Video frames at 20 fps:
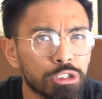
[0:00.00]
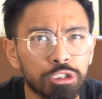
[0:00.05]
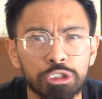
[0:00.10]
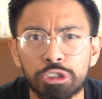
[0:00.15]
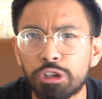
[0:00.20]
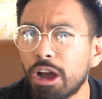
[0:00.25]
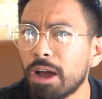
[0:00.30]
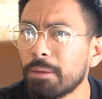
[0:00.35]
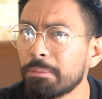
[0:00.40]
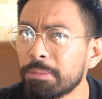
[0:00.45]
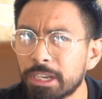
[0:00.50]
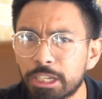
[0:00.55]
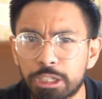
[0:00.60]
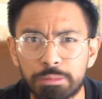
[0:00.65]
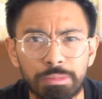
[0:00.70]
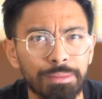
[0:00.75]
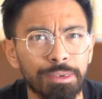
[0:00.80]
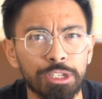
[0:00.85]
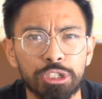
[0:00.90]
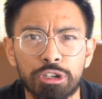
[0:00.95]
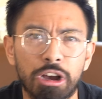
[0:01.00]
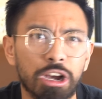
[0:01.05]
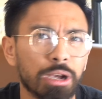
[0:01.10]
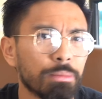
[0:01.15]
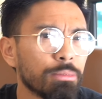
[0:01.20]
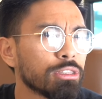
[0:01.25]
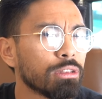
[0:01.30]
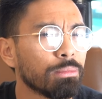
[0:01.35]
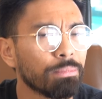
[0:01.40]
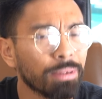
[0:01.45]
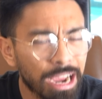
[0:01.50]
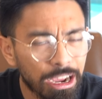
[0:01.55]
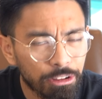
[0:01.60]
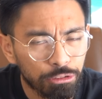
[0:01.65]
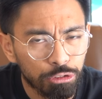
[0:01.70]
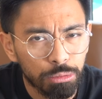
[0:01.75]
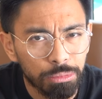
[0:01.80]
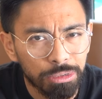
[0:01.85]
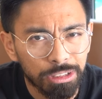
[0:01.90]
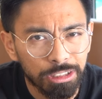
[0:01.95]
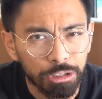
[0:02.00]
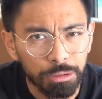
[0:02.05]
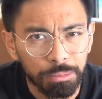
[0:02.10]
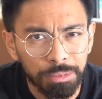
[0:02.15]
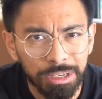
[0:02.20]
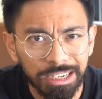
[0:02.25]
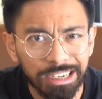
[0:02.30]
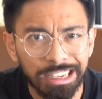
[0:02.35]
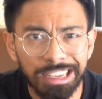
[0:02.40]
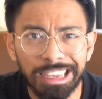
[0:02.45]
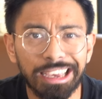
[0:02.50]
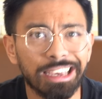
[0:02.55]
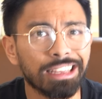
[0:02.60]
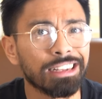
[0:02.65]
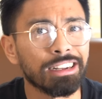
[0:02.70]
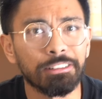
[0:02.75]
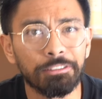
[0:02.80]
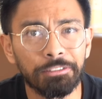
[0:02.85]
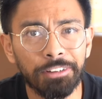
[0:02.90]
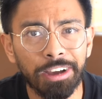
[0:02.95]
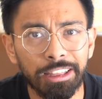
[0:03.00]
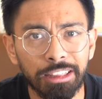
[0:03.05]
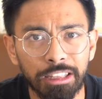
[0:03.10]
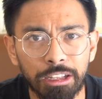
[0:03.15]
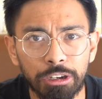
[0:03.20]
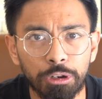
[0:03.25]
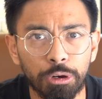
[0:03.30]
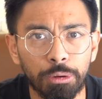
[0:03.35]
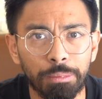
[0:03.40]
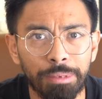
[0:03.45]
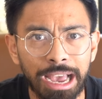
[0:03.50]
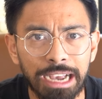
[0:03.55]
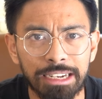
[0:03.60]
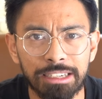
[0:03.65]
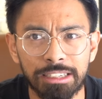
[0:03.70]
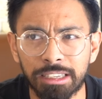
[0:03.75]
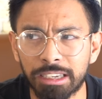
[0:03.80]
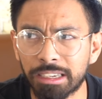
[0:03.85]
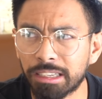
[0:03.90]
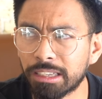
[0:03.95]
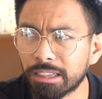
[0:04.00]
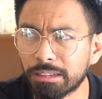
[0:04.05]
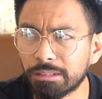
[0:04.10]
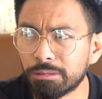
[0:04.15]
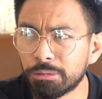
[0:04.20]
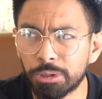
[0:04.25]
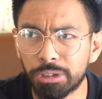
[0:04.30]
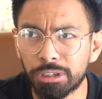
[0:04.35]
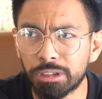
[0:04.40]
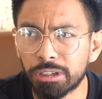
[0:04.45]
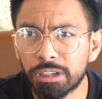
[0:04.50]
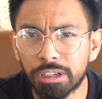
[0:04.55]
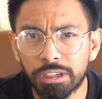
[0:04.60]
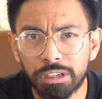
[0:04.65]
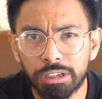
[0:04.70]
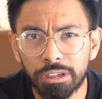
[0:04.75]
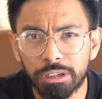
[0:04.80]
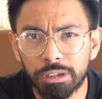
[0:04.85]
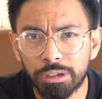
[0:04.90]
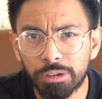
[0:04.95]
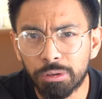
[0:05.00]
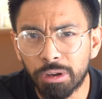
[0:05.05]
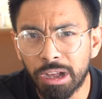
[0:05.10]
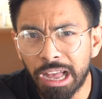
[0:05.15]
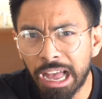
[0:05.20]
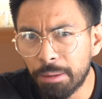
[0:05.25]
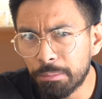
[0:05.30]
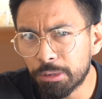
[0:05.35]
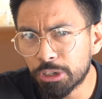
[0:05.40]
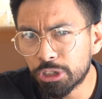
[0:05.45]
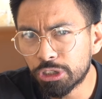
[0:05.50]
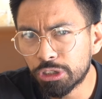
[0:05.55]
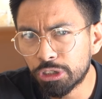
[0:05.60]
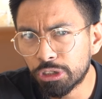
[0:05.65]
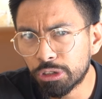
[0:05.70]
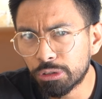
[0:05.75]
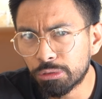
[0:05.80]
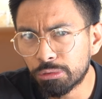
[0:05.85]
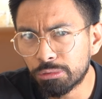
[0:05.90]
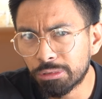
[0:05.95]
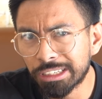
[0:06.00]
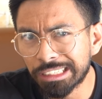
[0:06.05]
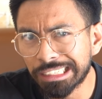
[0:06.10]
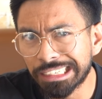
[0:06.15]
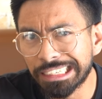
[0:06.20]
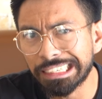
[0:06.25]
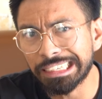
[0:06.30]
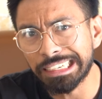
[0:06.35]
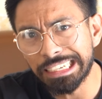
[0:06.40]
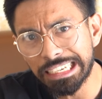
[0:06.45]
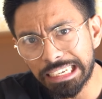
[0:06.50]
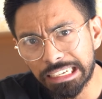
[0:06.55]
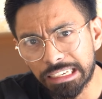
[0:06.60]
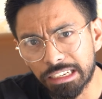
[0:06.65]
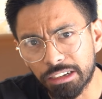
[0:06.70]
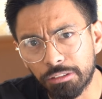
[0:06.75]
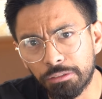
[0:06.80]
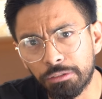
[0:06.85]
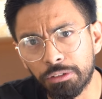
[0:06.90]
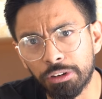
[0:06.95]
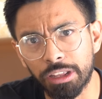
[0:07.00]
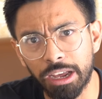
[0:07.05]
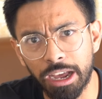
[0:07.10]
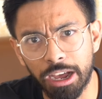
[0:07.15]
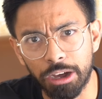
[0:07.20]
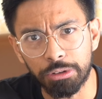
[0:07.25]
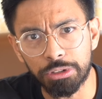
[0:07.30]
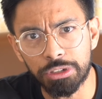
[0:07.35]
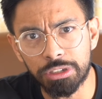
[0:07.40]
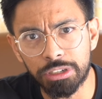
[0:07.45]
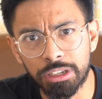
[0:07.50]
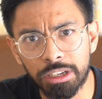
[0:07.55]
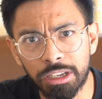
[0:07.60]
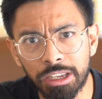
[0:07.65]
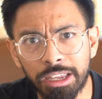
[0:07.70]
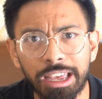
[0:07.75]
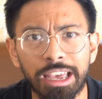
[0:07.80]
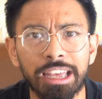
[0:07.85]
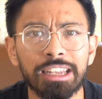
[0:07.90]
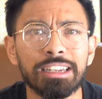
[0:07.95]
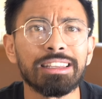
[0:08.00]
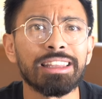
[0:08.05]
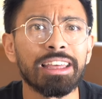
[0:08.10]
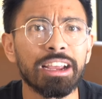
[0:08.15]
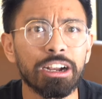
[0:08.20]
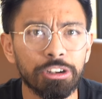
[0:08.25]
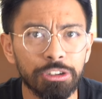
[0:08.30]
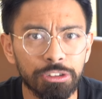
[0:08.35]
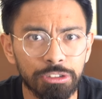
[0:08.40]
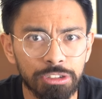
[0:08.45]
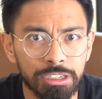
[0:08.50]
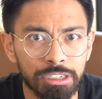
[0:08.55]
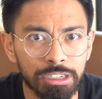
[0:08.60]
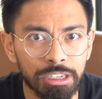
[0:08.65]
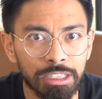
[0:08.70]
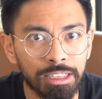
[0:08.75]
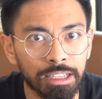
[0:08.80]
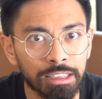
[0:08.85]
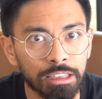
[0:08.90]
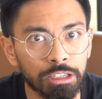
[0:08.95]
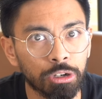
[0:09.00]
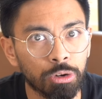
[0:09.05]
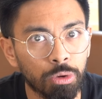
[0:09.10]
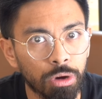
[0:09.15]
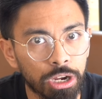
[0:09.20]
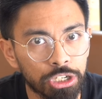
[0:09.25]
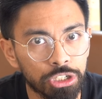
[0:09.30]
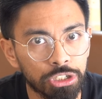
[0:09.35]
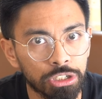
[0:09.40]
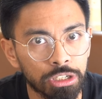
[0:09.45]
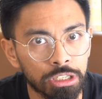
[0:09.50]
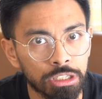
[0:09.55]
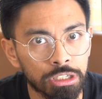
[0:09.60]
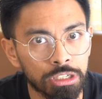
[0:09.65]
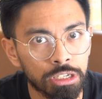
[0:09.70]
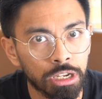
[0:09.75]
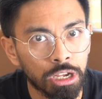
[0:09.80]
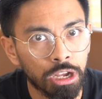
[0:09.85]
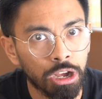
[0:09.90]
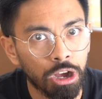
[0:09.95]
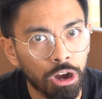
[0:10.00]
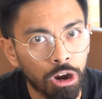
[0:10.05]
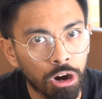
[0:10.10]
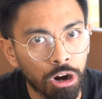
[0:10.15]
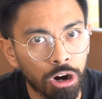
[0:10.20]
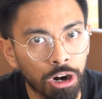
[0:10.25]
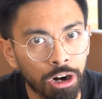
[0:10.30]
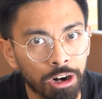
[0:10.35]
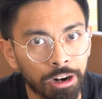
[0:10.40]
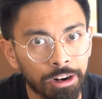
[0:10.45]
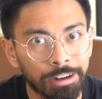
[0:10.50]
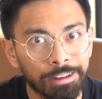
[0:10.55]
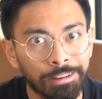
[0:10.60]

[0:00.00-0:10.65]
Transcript: topics, maybe talk about the bathroom a little bit. And then finally I'll go back to like, well, how much do you really need for the house? And there you'll see that the questions are,